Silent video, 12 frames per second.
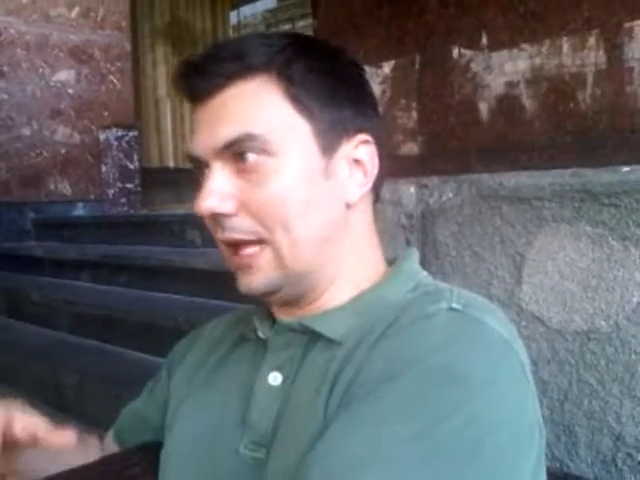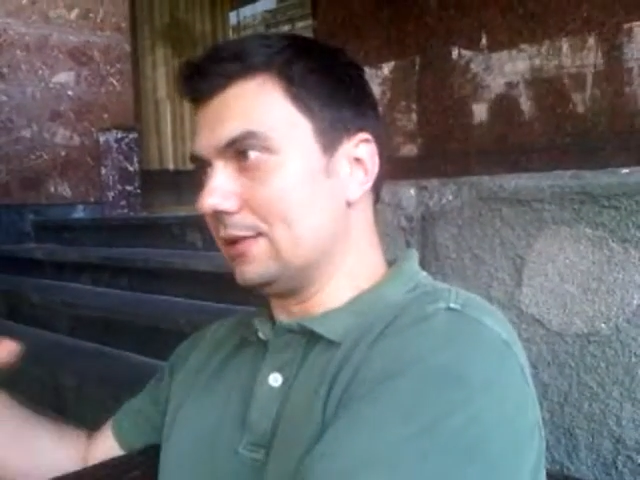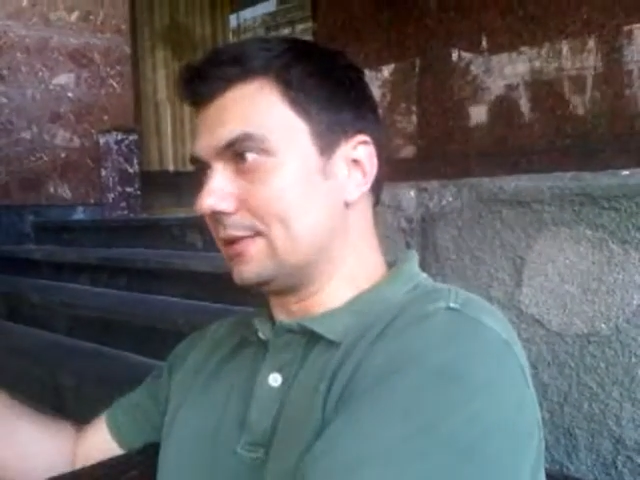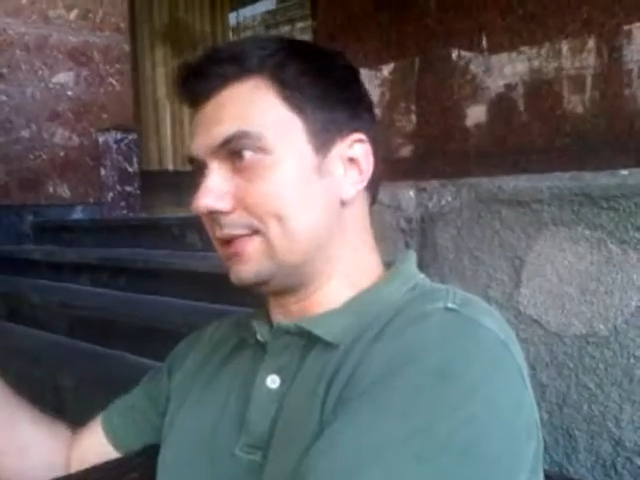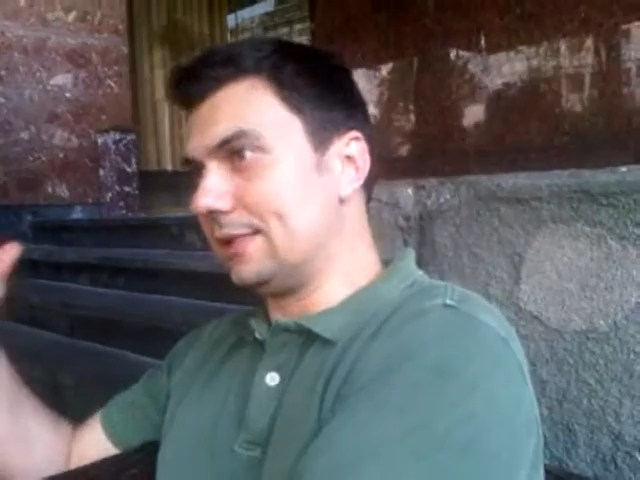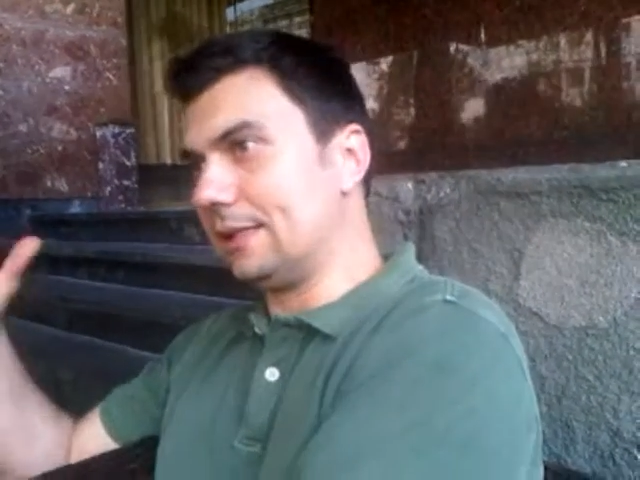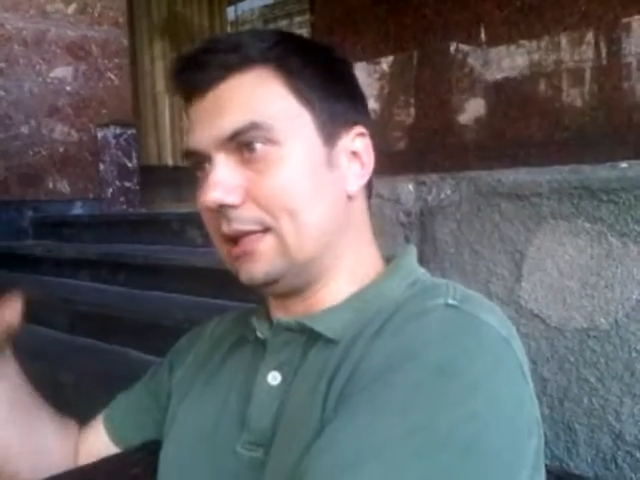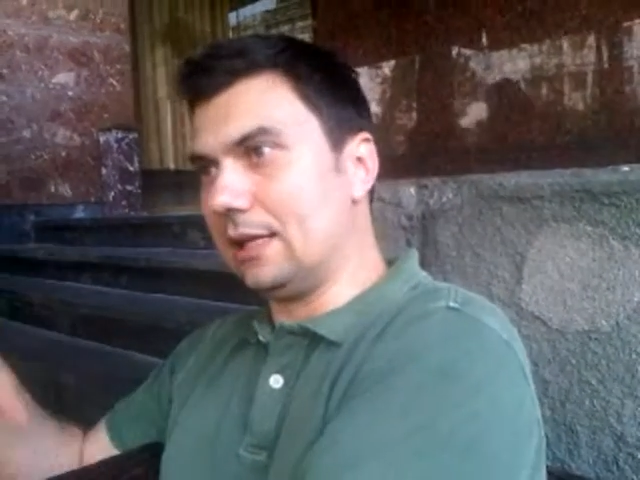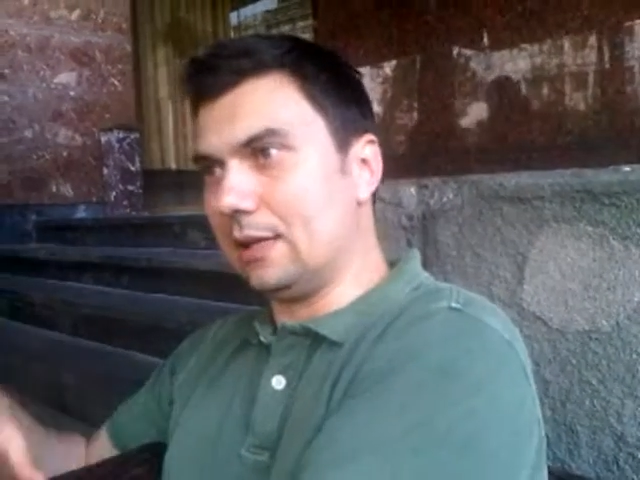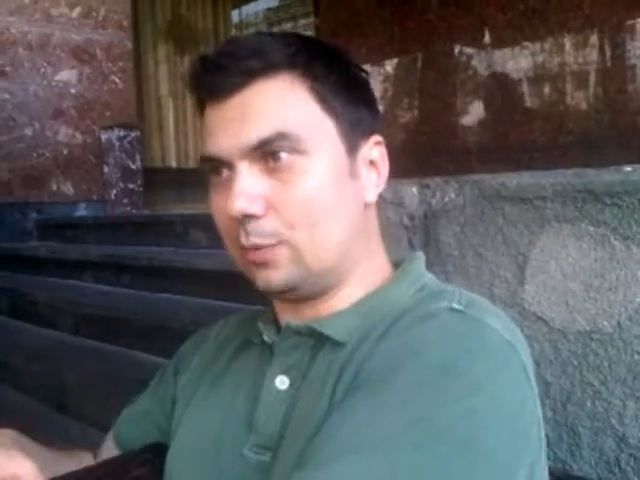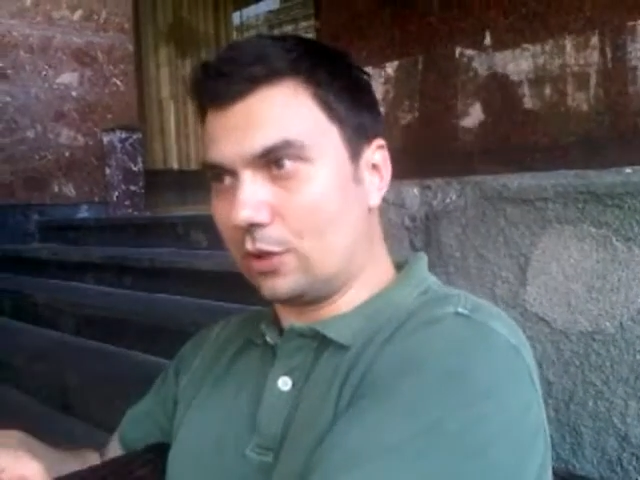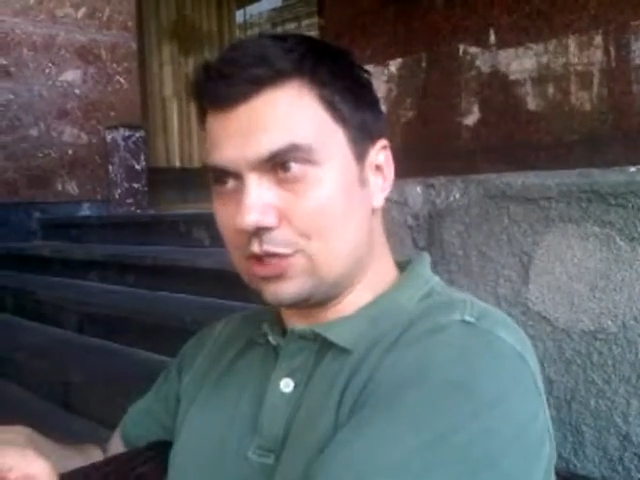
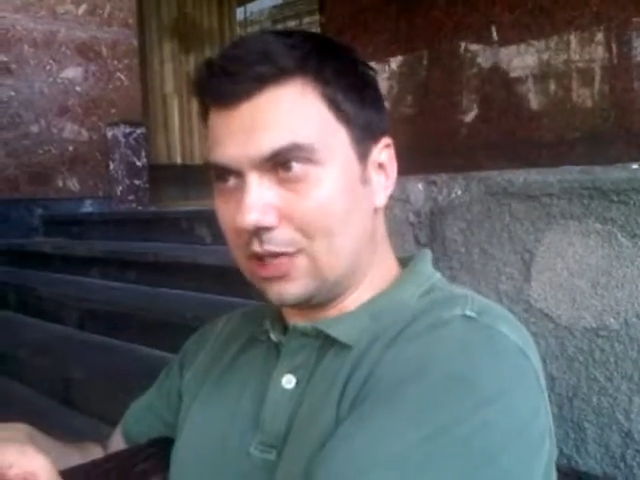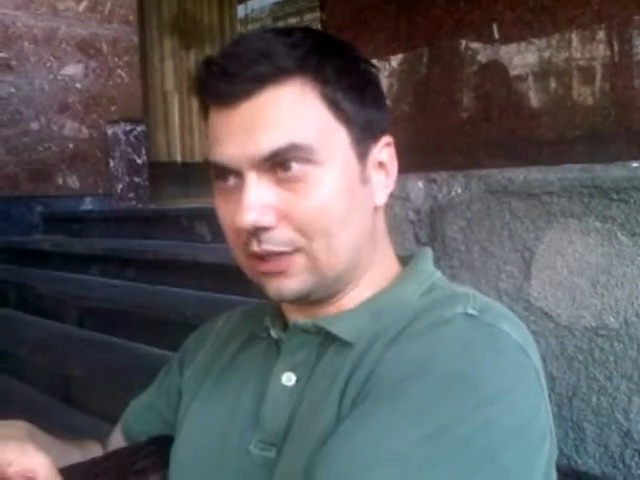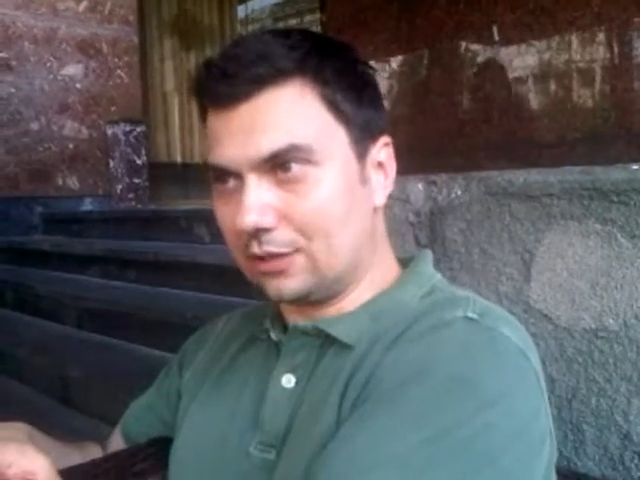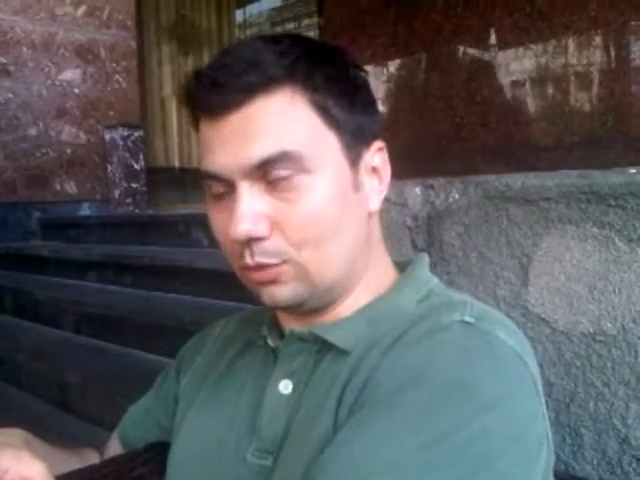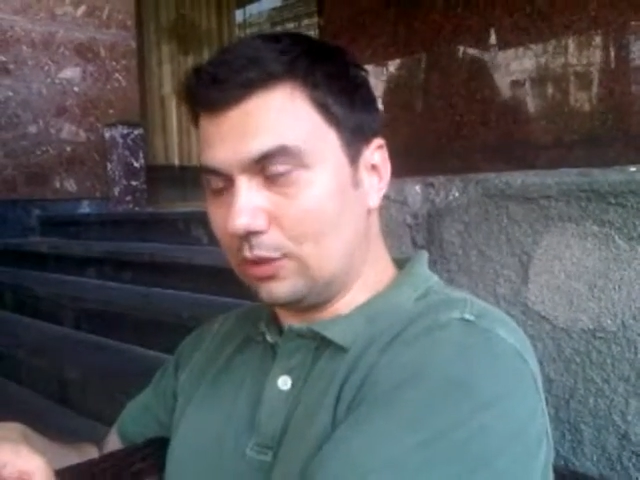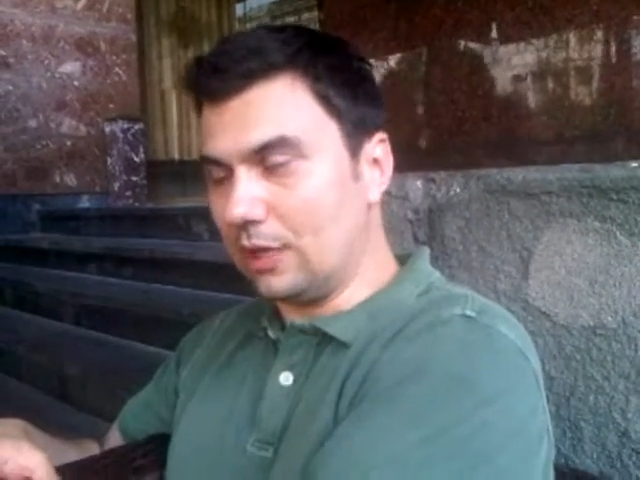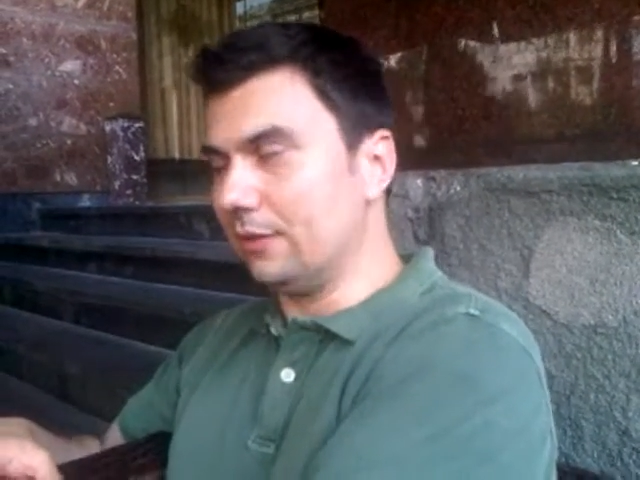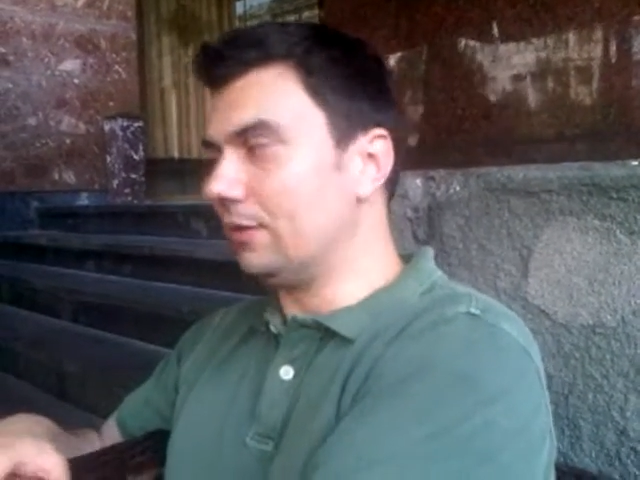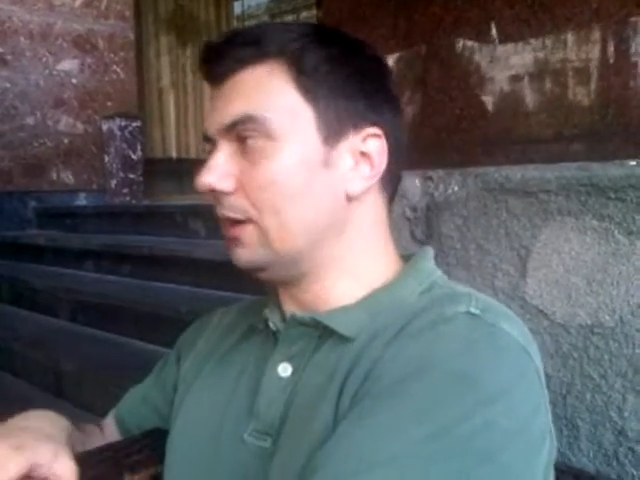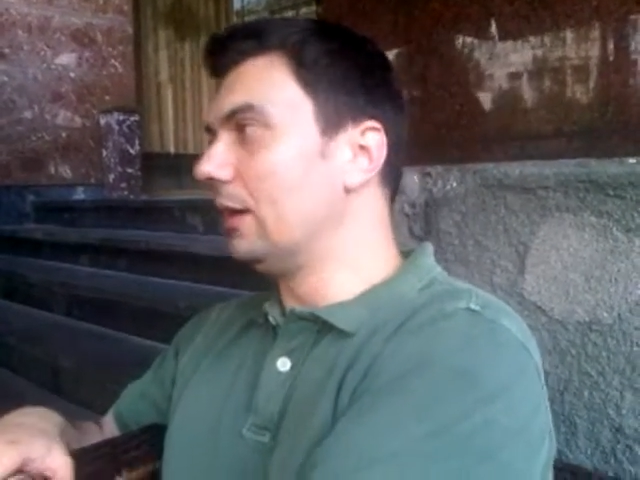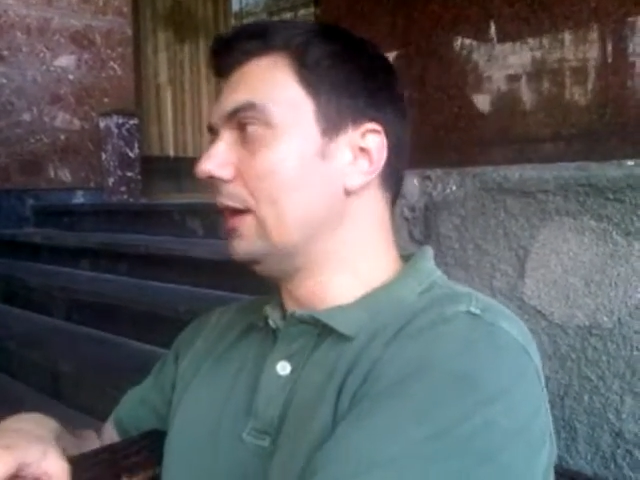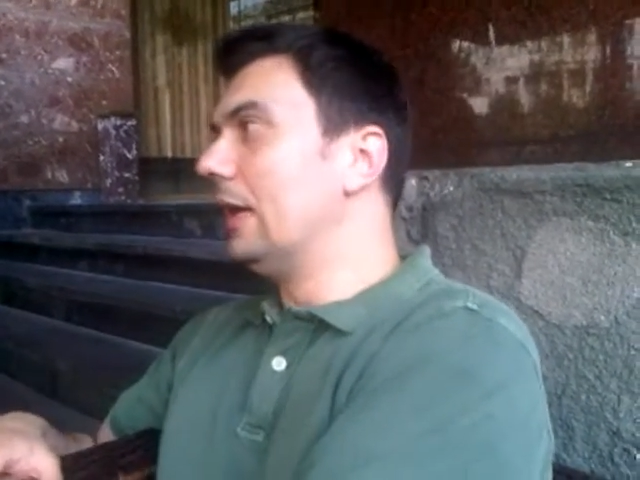LCD projector, whatever.